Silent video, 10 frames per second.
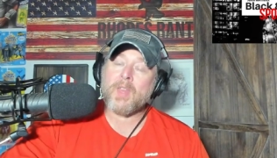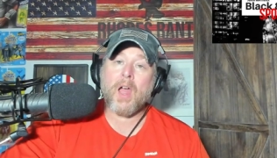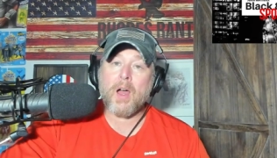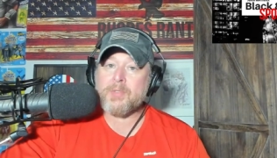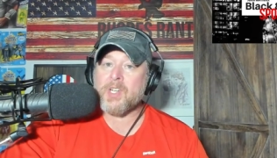
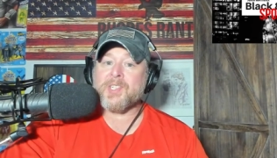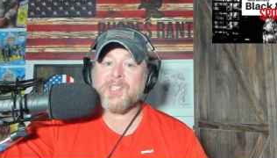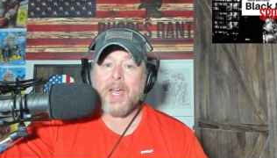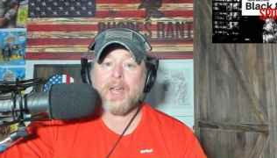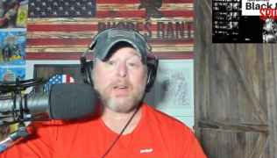I'm just
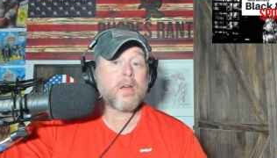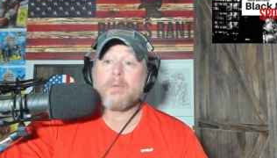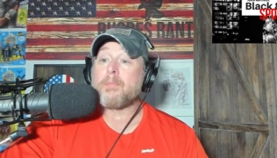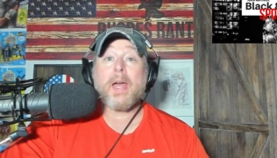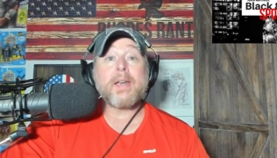saying,
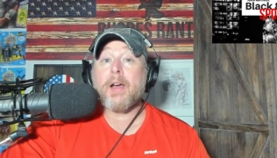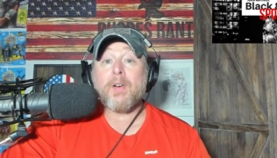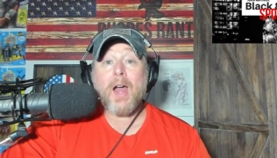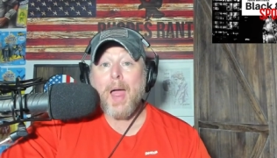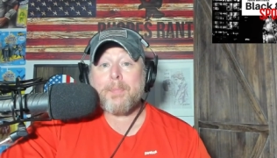may
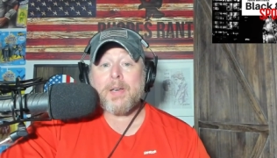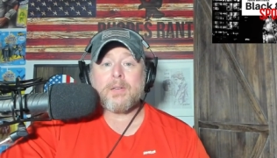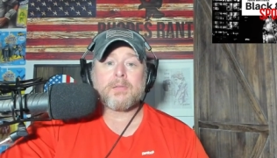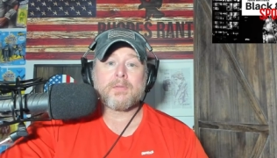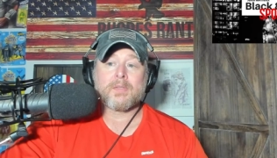never
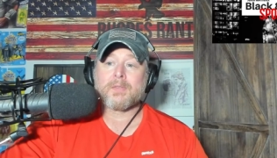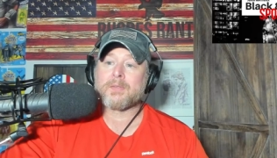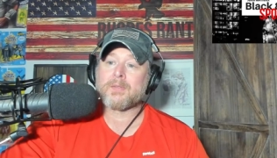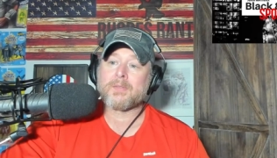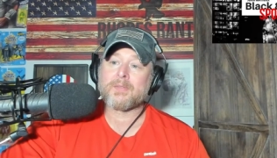happen,
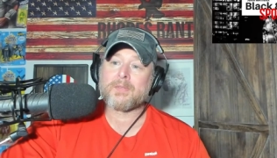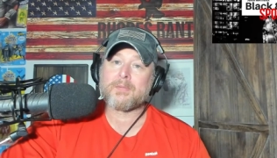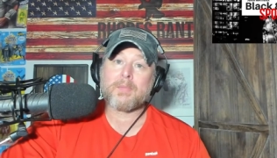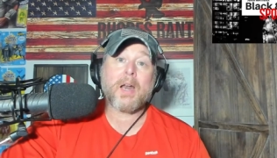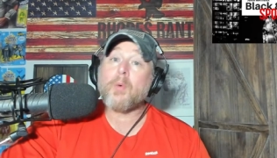
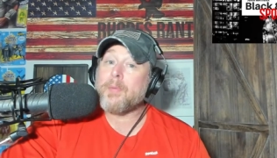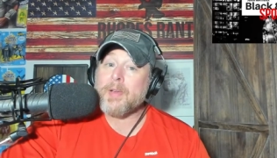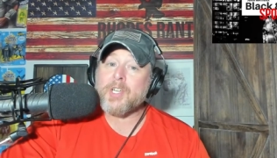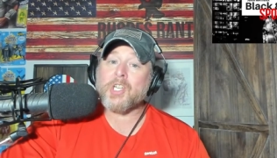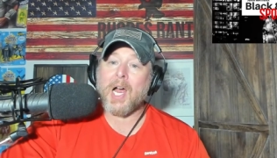but I wouldn't
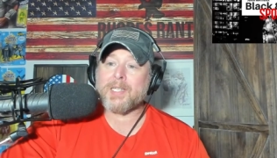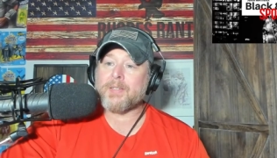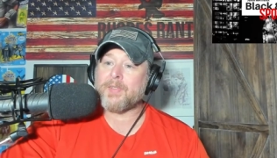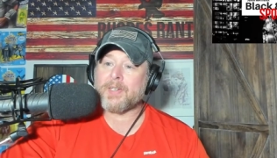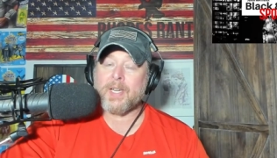be shocked
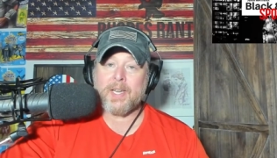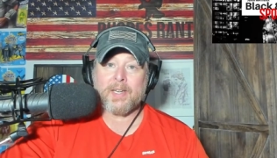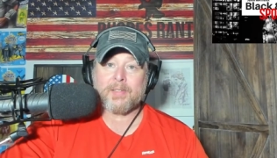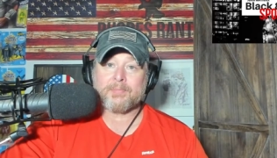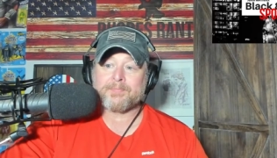if it
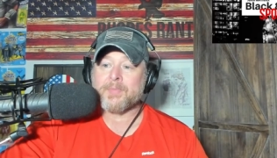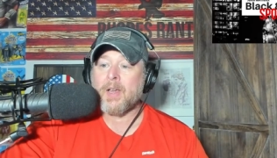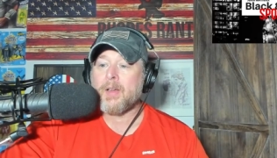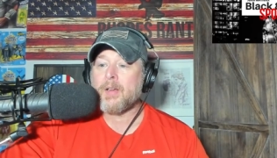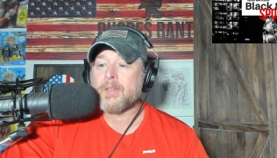did.
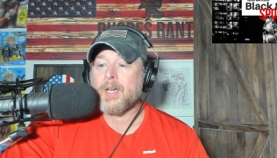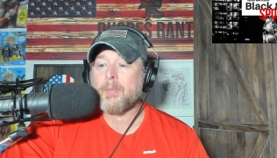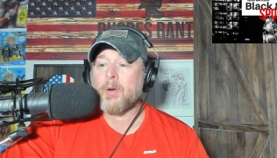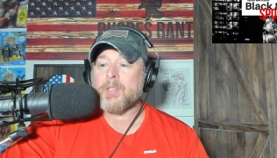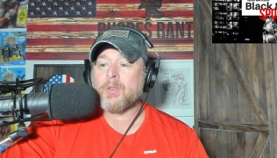Tell
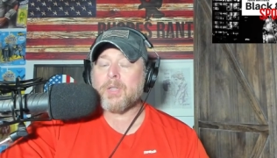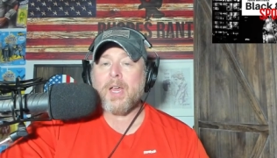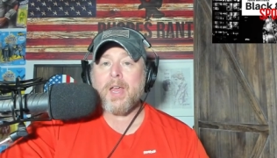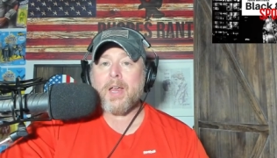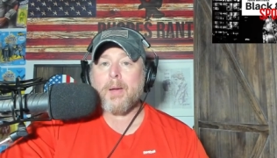me what you
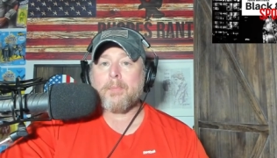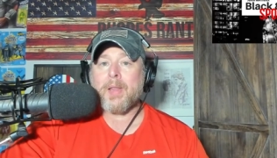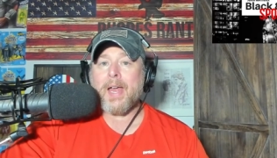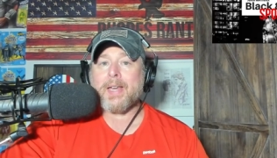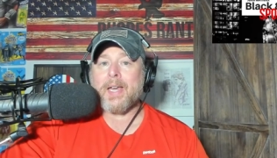think,
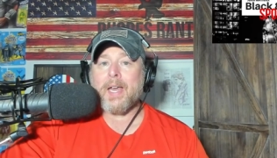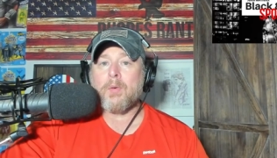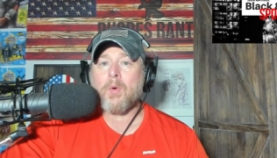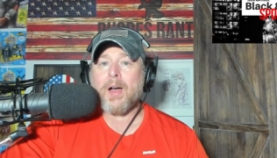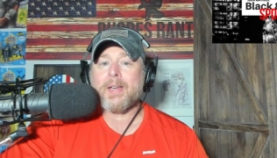black
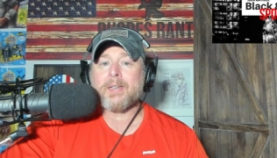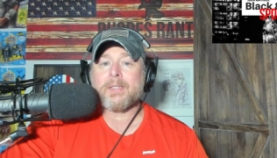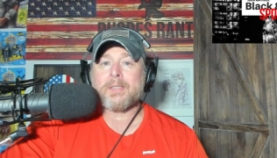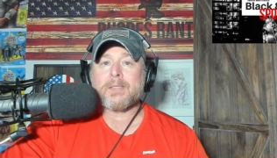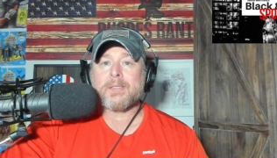and white
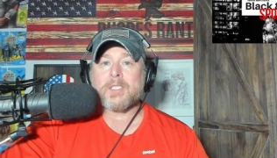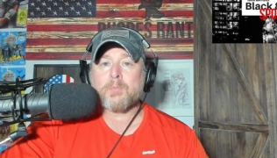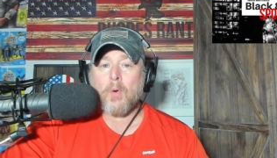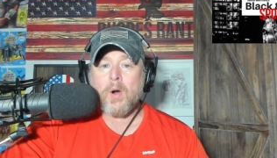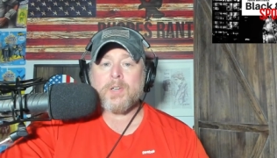
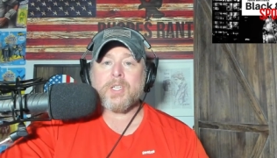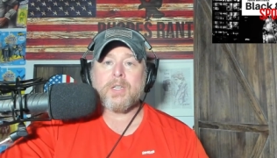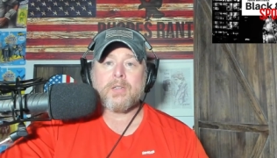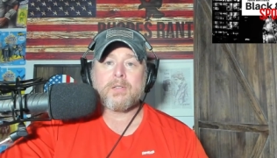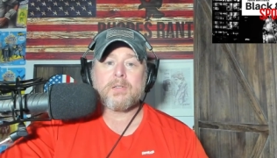
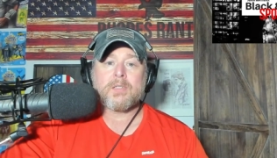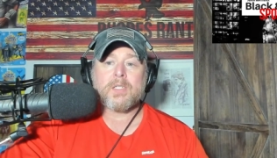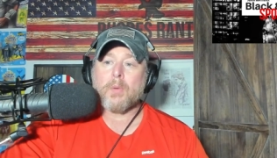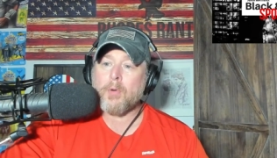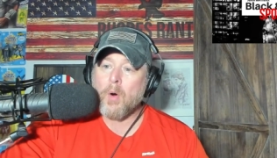sports
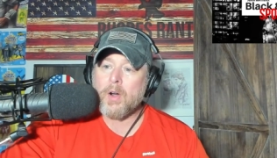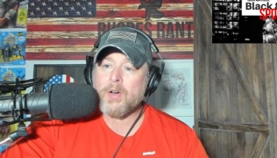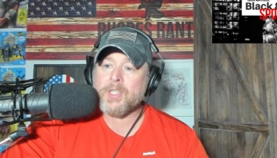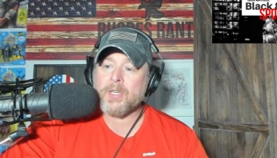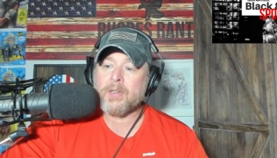
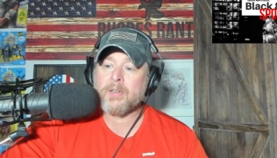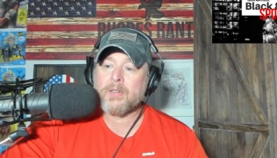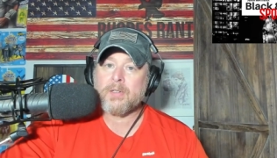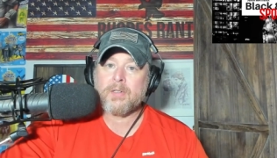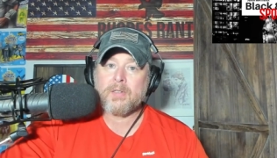supporters.
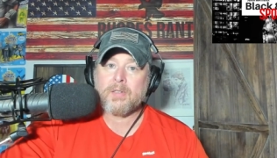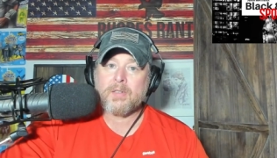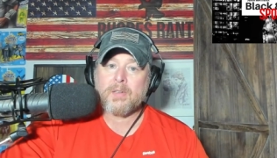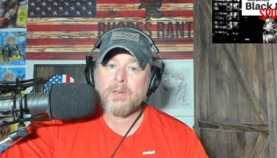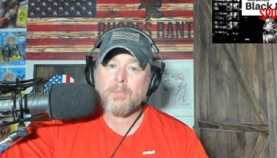
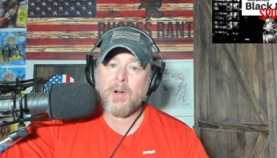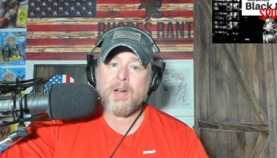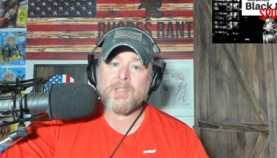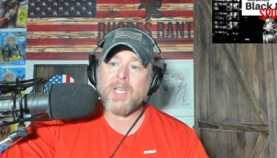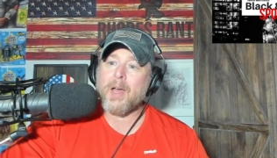
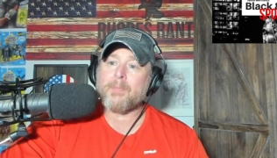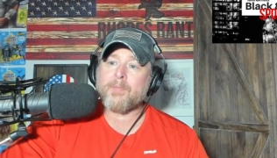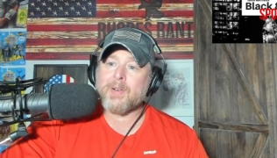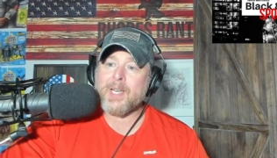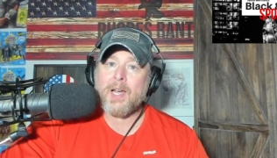Prayers up
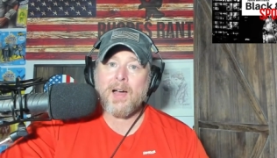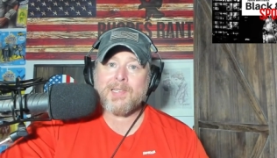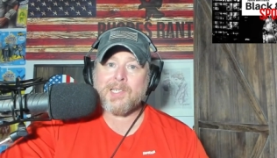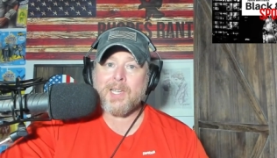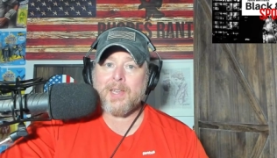for Deion
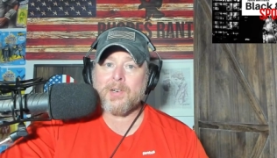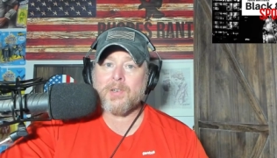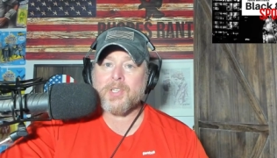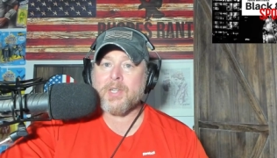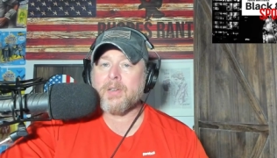
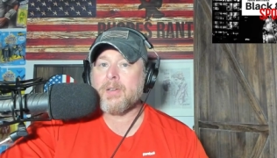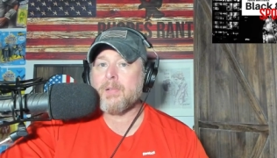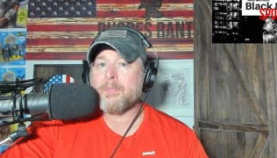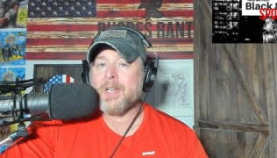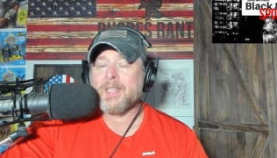Sanders.
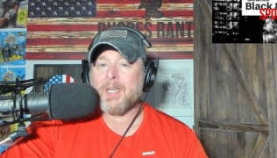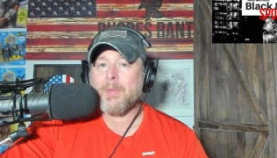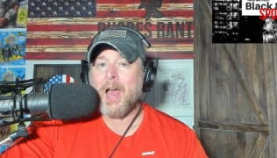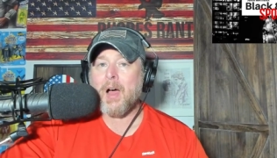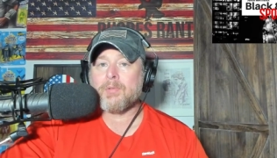Peace. I'm
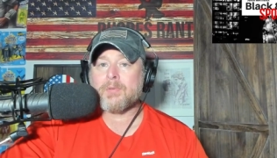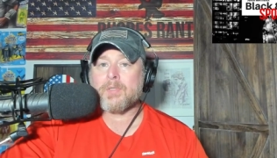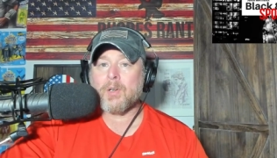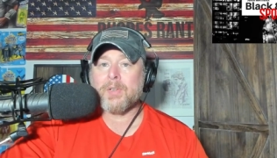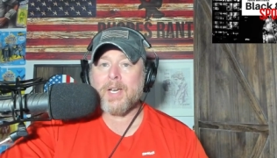out.
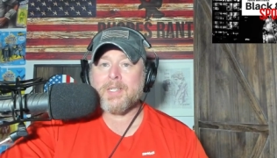Till next